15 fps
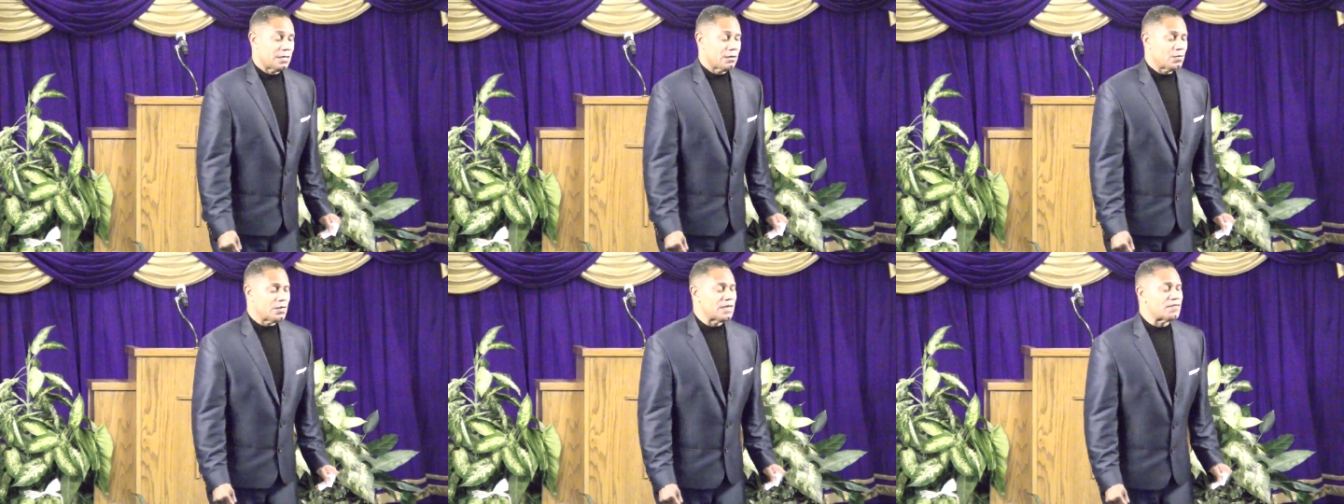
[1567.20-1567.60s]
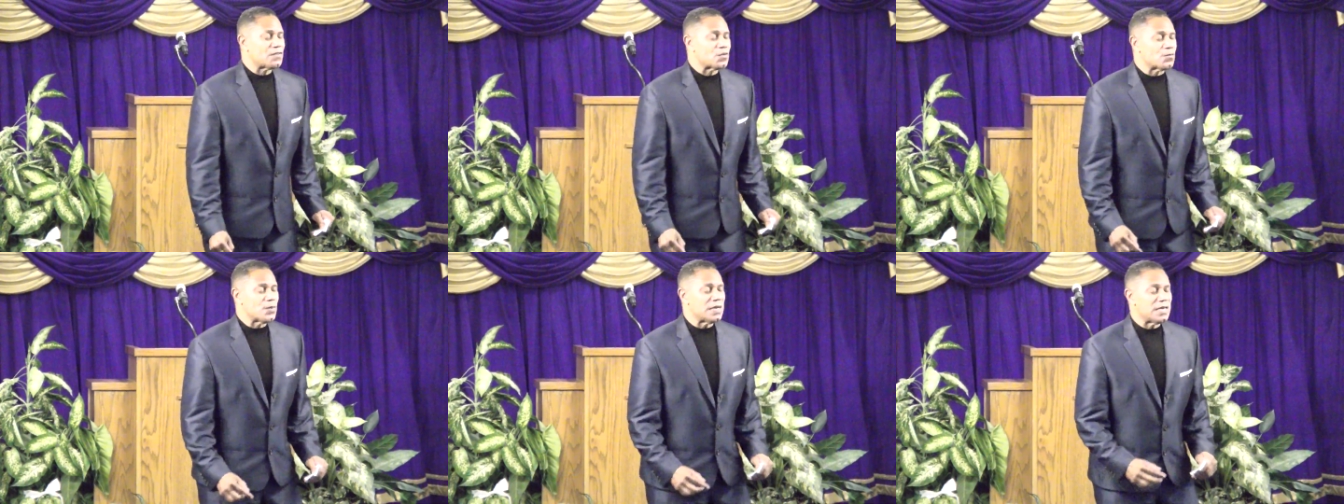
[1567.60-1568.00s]
Well, if
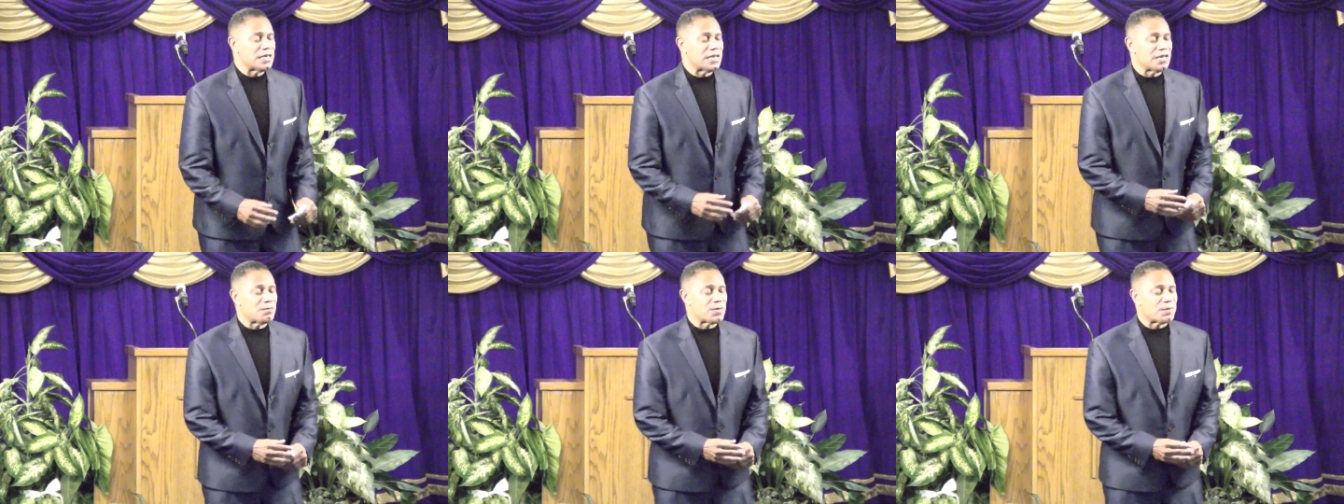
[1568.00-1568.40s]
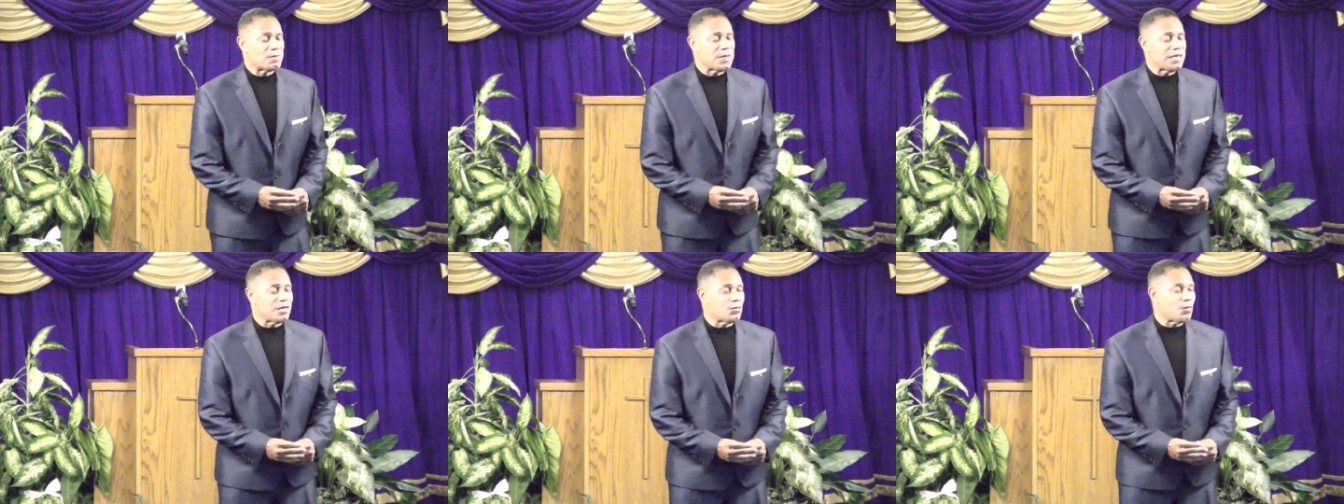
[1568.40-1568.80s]
you really love me,
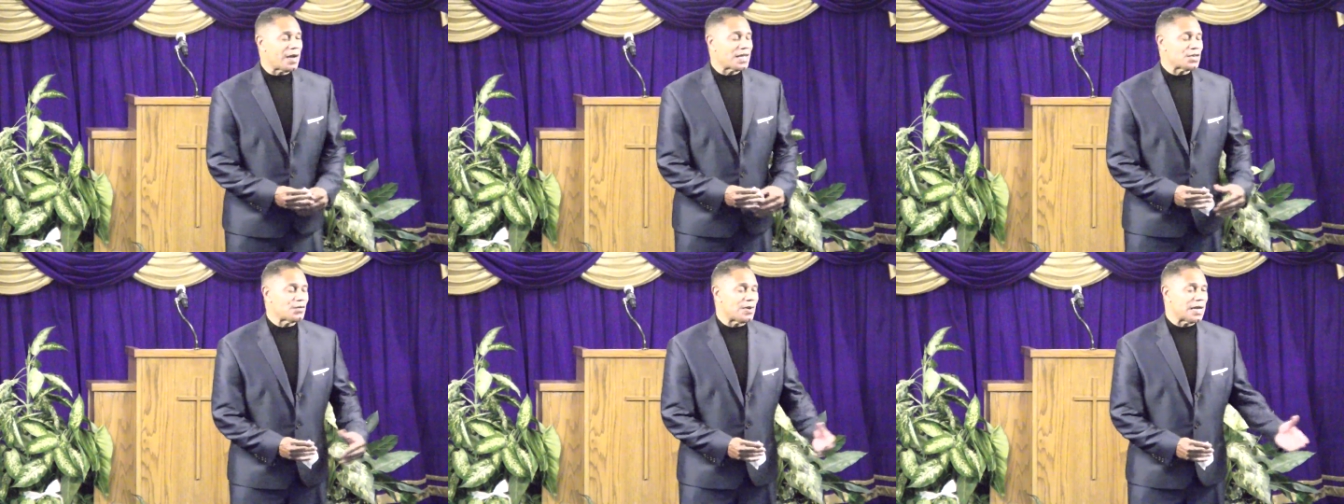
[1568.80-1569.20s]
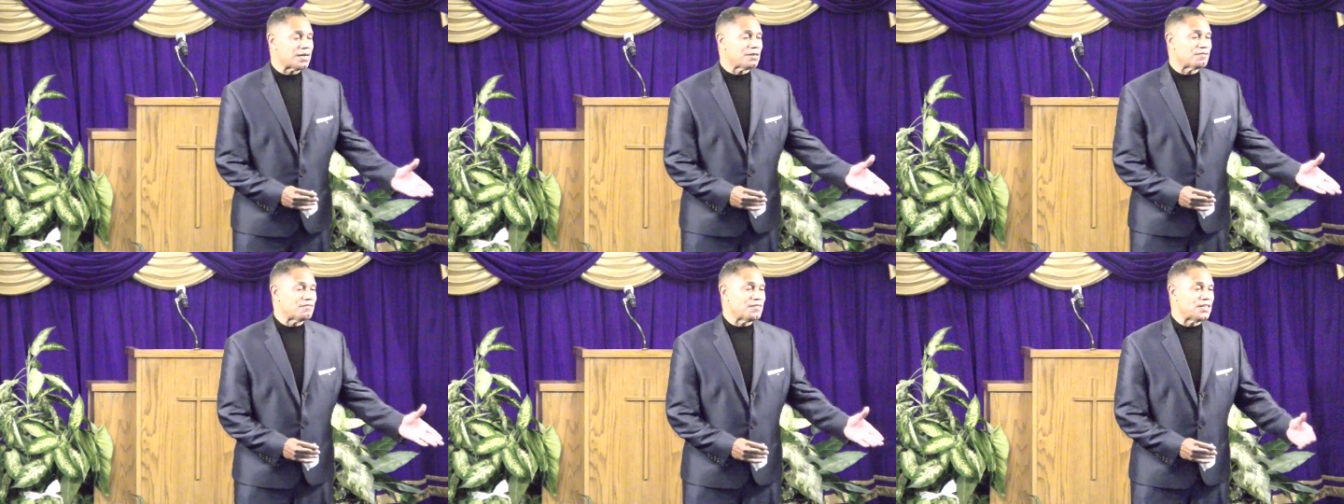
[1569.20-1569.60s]
Peter, why are you out
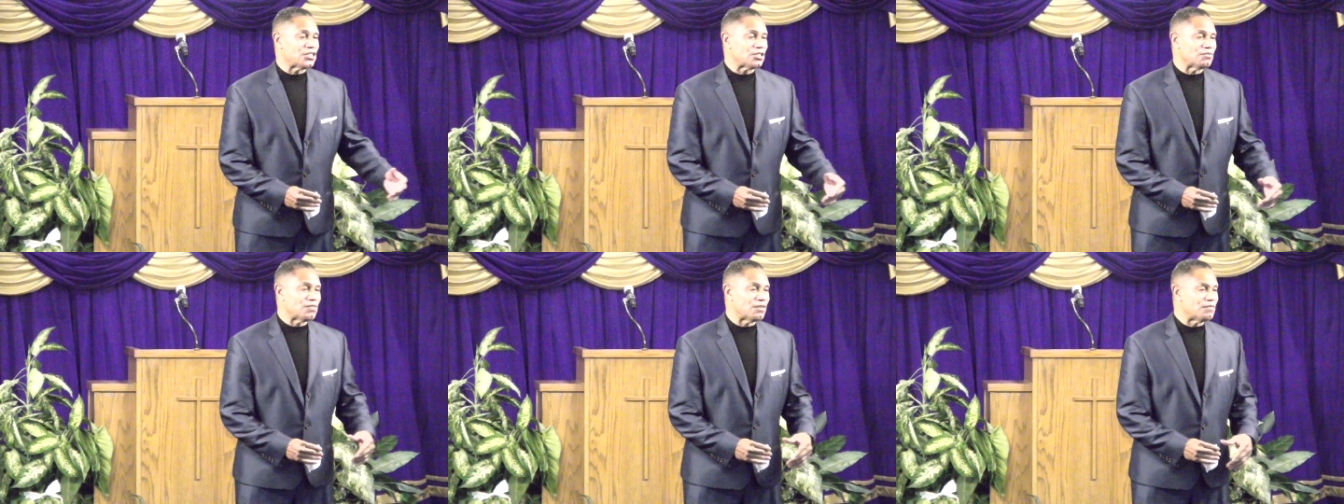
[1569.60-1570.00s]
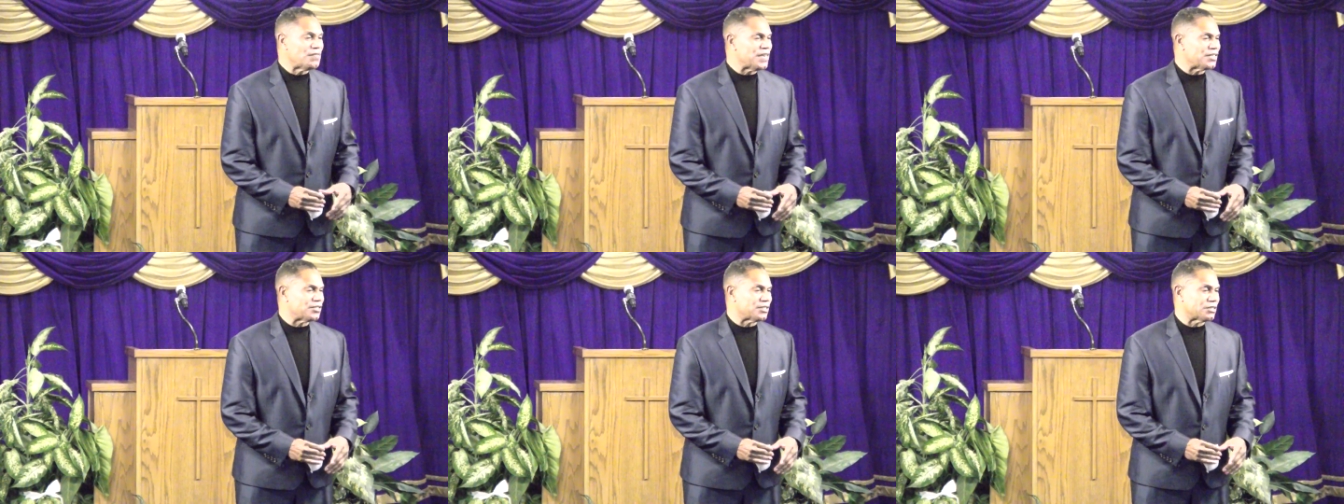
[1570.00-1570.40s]
here fishing for
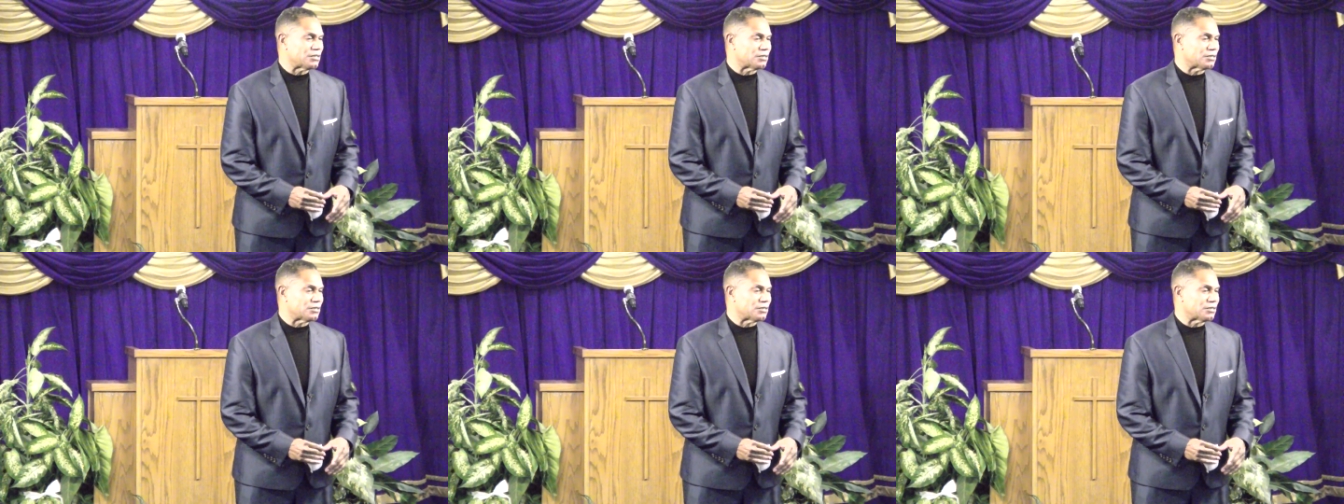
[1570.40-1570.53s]
fish?